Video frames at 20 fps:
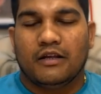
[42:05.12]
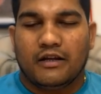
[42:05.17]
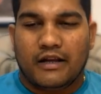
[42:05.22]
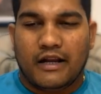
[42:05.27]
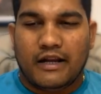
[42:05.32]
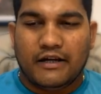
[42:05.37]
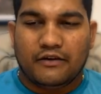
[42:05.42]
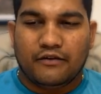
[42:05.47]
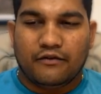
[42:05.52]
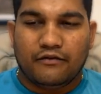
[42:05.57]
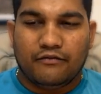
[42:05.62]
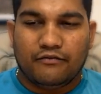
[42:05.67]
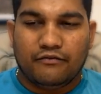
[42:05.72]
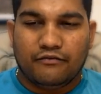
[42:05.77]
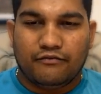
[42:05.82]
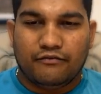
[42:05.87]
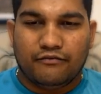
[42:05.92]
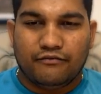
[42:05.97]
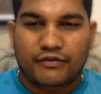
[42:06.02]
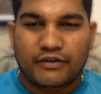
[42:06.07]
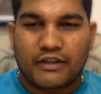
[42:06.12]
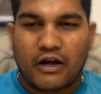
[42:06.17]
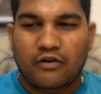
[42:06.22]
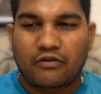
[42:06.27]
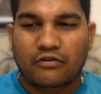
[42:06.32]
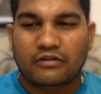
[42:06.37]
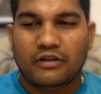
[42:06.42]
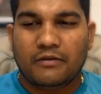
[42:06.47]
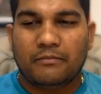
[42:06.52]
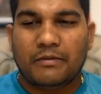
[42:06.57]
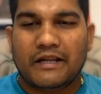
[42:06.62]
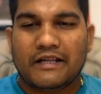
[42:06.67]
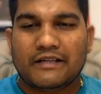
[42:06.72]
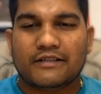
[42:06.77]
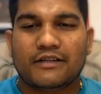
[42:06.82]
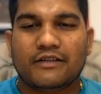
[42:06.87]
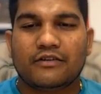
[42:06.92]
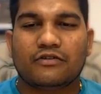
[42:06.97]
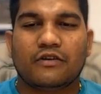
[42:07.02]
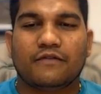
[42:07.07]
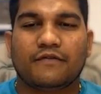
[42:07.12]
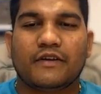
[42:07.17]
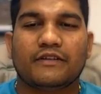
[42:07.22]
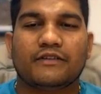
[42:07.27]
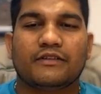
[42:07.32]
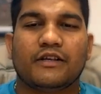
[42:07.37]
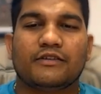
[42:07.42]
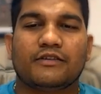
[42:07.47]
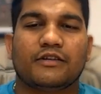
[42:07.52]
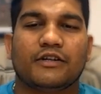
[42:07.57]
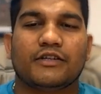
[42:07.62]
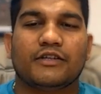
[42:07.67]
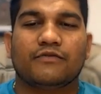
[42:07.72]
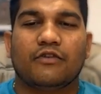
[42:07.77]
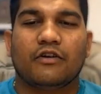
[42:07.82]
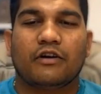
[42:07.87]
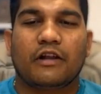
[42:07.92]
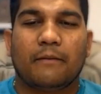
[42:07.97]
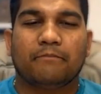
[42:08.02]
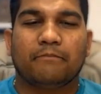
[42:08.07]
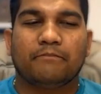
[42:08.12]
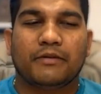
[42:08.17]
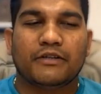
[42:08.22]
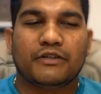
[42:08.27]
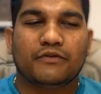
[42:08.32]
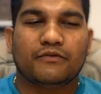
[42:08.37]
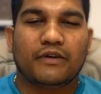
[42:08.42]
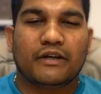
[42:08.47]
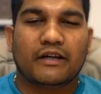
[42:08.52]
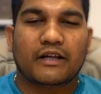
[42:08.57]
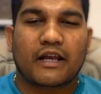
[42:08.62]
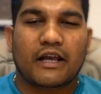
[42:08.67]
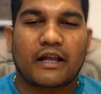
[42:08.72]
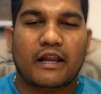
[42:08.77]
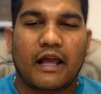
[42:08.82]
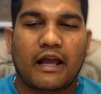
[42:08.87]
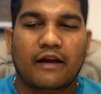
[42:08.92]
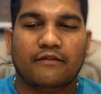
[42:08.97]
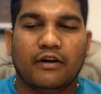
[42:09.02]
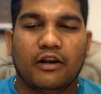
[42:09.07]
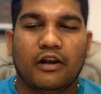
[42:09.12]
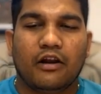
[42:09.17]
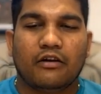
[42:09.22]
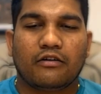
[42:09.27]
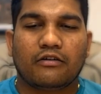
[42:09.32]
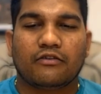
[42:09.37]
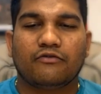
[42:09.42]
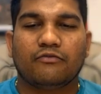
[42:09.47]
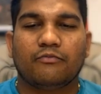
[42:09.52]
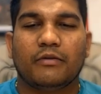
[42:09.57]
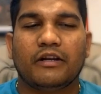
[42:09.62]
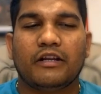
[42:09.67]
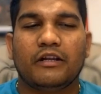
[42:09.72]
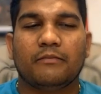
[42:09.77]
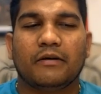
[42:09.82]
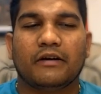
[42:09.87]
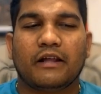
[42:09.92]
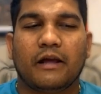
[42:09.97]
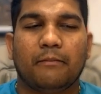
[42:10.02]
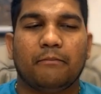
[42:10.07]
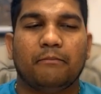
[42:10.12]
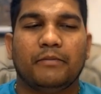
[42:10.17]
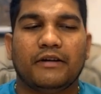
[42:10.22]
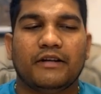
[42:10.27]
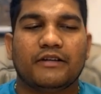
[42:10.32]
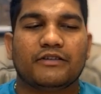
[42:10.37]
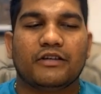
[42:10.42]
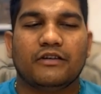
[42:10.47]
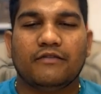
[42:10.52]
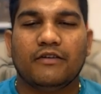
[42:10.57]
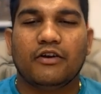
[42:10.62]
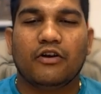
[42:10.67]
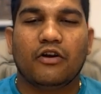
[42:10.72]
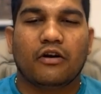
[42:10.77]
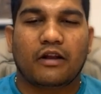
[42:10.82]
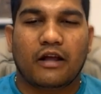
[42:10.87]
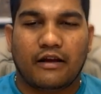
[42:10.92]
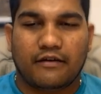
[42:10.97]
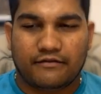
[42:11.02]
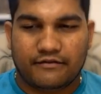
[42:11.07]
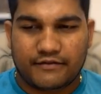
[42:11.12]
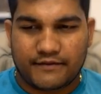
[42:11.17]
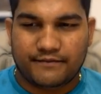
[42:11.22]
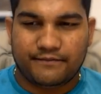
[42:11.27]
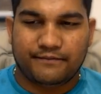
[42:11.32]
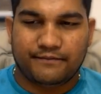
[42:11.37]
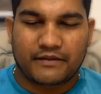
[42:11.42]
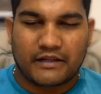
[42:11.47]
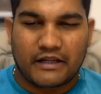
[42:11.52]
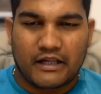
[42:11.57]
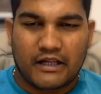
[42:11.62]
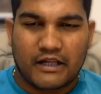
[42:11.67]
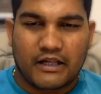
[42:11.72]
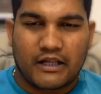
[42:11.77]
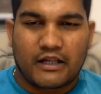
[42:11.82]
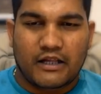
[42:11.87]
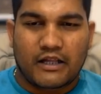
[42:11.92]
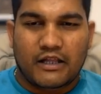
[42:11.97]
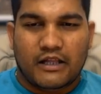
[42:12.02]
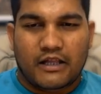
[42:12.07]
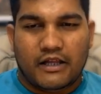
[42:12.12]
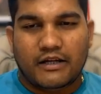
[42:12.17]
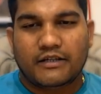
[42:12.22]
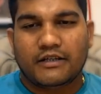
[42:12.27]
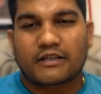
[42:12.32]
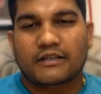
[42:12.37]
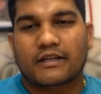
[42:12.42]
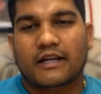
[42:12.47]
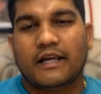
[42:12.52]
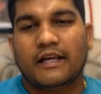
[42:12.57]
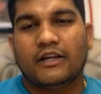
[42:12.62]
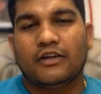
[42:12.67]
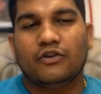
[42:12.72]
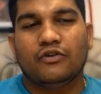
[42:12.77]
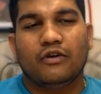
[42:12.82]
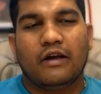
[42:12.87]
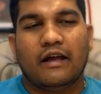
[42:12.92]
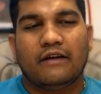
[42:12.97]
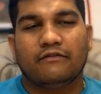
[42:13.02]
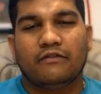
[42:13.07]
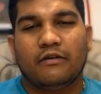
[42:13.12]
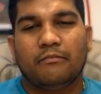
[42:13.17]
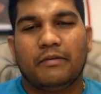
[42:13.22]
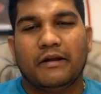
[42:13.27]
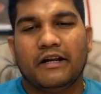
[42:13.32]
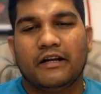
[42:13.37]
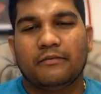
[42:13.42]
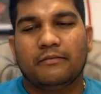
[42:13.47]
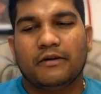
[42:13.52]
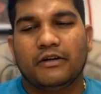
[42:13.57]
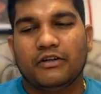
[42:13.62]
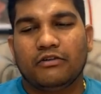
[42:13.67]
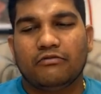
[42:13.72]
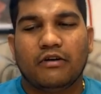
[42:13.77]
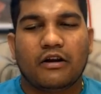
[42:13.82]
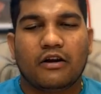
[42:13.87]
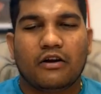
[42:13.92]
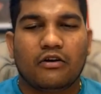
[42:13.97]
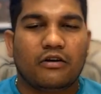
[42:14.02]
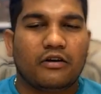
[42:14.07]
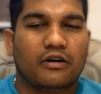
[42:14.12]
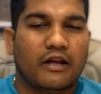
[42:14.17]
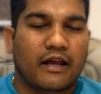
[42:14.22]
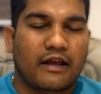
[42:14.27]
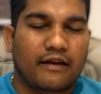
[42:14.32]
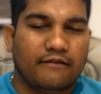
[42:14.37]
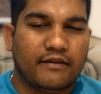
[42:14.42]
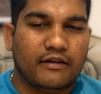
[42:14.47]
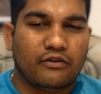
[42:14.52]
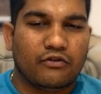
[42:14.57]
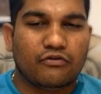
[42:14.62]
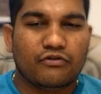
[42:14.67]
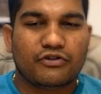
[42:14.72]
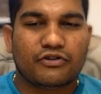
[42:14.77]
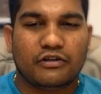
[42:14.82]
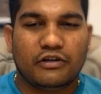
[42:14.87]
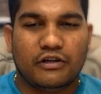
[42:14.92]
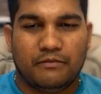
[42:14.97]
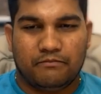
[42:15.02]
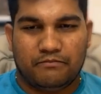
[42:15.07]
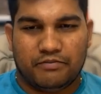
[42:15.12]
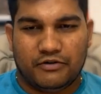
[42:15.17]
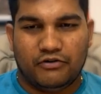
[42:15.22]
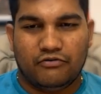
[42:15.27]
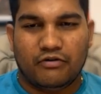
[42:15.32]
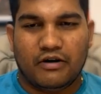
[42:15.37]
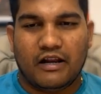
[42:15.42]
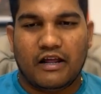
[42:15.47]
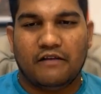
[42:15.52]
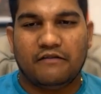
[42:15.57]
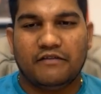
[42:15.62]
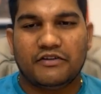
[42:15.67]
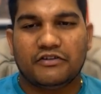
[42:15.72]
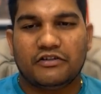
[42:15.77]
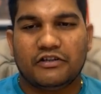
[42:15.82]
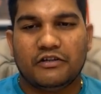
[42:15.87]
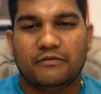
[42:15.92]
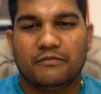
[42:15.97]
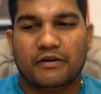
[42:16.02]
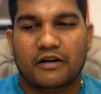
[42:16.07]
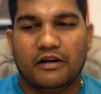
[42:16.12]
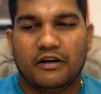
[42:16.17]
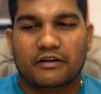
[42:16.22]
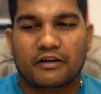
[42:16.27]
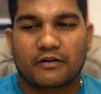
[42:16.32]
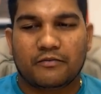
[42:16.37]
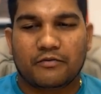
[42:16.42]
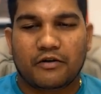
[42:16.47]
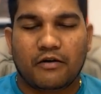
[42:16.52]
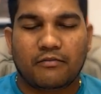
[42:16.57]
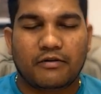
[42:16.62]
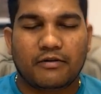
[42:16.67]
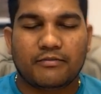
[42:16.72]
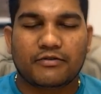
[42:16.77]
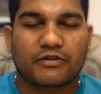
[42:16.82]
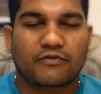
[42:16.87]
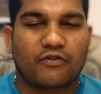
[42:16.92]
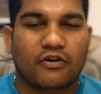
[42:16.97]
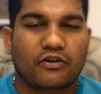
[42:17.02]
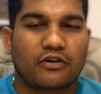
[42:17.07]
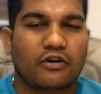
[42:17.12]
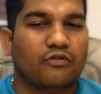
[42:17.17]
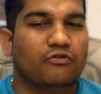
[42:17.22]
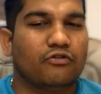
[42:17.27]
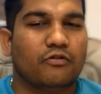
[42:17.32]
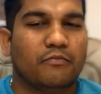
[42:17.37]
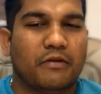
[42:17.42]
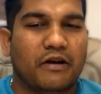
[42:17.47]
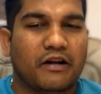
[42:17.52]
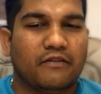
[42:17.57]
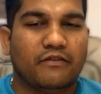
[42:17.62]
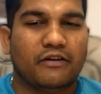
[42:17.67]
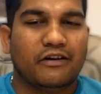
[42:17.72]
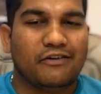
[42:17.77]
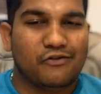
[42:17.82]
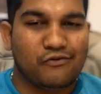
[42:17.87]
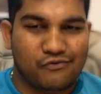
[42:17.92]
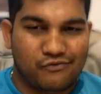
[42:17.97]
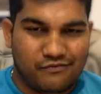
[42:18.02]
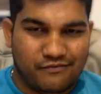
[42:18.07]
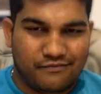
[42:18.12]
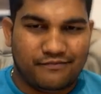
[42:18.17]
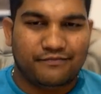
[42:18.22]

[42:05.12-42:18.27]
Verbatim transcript: right? Without the blessings of ancestors, what happens? One can have a lot of money, but happiness he will not have. It is like you have a bed, but you are not having good sleep. You are having sleep-related problems, so what a good bed will do.